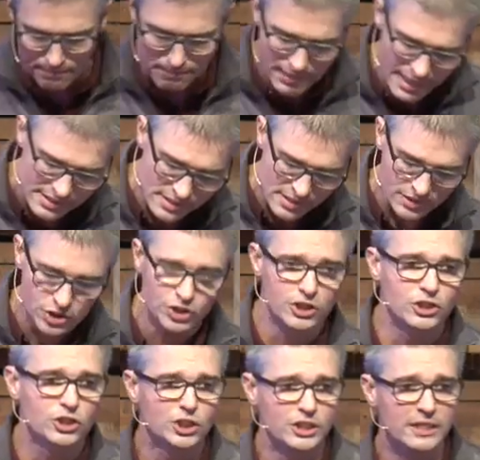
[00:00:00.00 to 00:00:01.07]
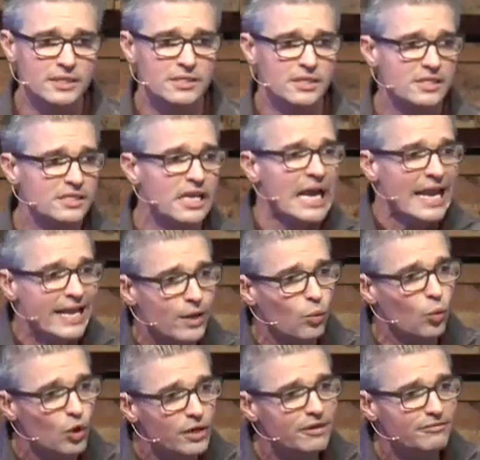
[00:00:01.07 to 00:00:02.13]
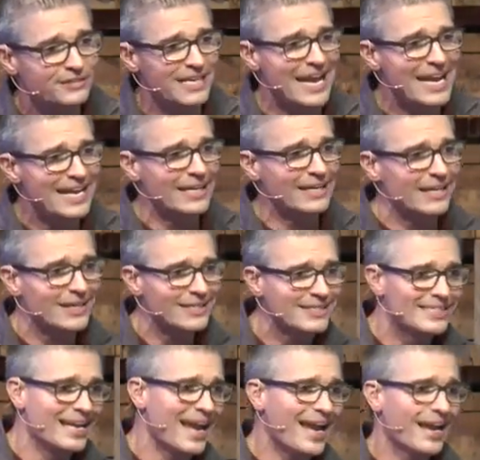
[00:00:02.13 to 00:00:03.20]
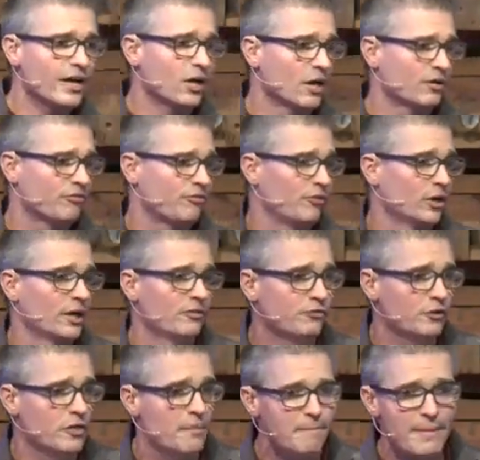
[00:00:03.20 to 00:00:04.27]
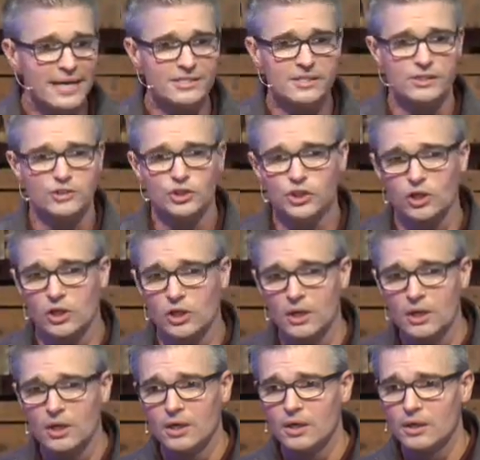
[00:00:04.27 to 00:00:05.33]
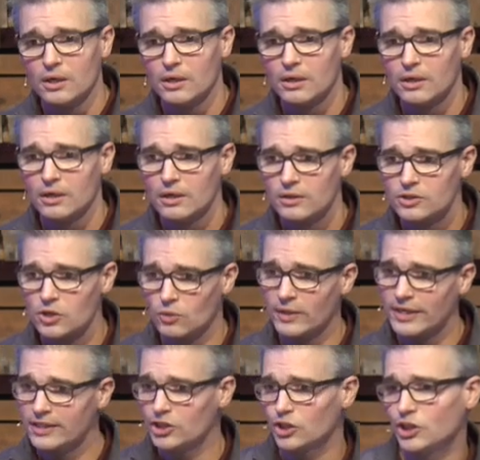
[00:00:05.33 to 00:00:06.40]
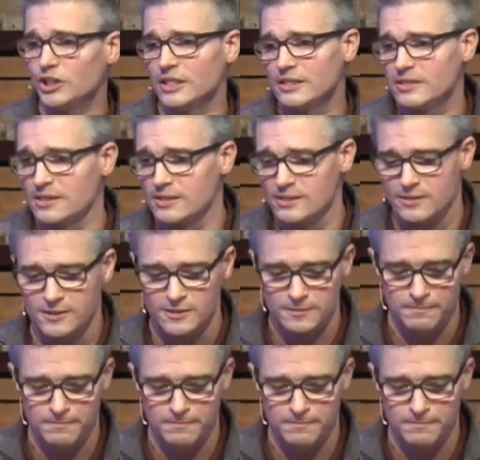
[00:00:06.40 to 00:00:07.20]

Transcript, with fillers: a message to Jesus, it would have taken a day on foot for the messenger to reach Jesus.